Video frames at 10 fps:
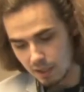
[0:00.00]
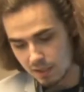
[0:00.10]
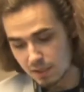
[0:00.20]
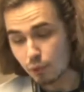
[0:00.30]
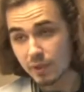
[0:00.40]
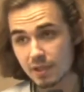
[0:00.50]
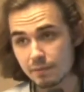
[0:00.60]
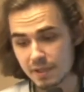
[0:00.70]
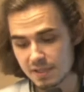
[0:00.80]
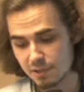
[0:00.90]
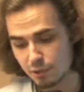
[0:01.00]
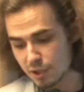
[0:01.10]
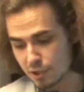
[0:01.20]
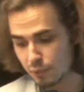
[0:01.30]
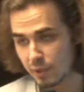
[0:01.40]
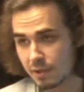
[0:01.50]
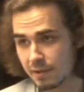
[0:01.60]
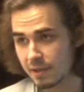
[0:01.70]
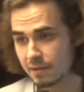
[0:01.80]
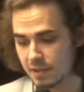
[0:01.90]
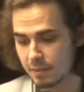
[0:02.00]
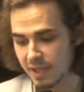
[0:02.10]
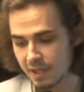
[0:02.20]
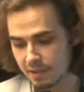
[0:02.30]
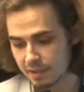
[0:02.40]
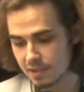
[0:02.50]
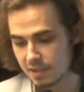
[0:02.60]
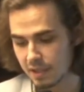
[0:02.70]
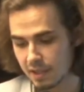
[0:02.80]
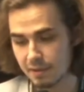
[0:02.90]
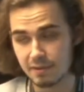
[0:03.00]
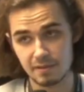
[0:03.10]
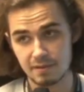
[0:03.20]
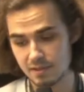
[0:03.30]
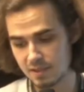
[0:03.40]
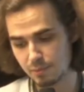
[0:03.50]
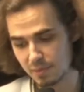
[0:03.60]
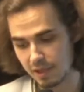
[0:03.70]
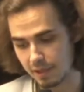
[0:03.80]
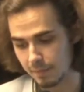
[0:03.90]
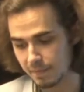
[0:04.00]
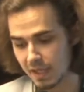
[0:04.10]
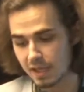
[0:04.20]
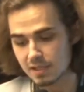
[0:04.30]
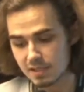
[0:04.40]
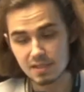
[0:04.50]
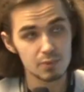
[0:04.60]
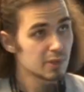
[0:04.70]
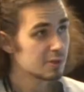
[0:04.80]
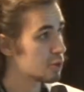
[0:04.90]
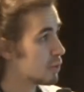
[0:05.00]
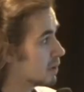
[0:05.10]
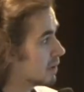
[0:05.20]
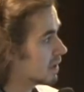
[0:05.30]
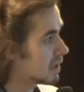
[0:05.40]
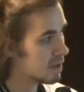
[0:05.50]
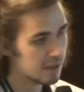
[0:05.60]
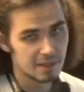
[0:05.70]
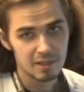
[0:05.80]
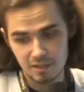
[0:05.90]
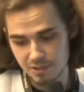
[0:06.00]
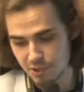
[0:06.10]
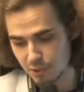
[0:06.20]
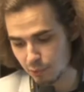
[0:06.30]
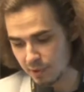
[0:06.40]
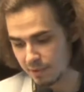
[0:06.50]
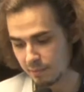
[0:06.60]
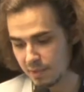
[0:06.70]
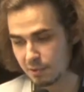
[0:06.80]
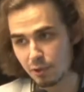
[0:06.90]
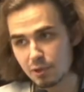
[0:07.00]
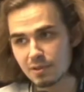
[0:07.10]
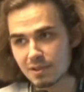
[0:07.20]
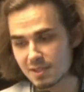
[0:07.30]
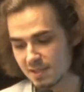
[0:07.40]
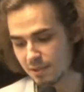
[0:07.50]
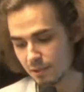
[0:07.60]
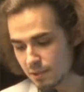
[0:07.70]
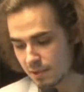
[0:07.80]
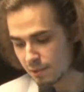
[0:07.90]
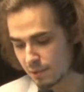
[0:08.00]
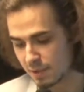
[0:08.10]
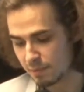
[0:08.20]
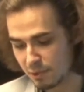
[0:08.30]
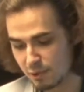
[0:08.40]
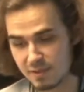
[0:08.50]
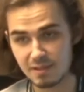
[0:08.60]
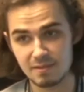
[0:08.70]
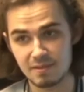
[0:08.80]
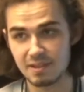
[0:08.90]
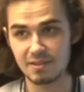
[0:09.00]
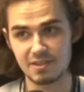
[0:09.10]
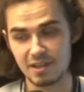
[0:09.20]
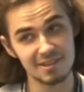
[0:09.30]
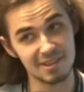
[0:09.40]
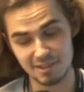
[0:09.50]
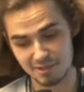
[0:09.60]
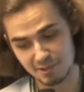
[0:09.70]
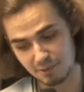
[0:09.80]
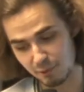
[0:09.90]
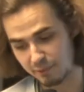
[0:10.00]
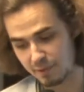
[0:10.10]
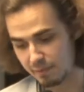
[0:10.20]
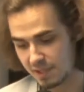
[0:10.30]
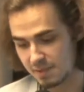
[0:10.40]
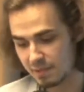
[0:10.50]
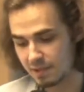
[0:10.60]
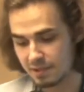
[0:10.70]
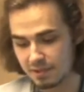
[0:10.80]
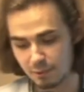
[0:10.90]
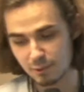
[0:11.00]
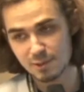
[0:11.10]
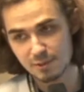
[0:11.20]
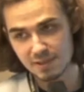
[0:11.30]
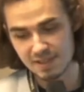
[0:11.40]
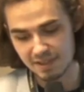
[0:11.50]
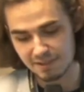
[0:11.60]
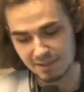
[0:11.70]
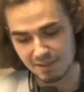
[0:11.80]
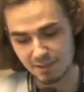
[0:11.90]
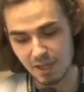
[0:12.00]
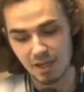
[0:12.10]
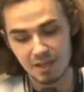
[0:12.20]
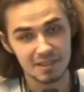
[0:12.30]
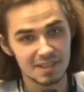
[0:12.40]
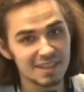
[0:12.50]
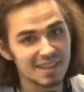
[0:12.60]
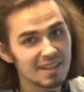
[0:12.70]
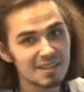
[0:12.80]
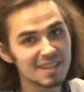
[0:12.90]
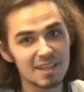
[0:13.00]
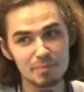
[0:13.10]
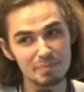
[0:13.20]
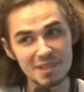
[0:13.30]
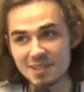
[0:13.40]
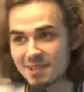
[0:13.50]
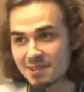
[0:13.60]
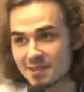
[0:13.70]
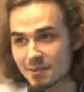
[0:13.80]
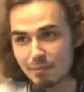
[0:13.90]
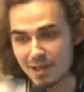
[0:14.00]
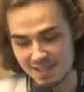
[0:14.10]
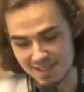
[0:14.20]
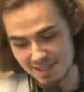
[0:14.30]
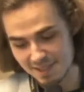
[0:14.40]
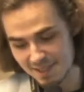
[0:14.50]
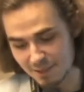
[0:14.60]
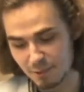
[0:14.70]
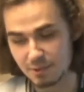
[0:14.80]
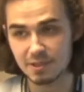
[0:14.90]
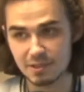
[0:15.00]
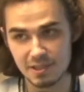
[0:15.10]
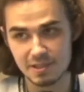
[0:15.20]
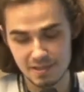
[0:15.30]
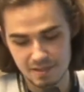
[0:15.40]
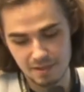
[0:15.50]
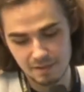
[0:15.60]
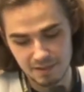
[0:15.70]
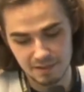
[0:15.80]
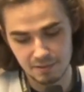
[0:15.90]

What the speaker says: So we have a situation where the demand is higher than the supply. Since we are drawing an analogy with Bitcoin, let's also suppose that the director of the bus park also decided that he can get bigger buses or increase the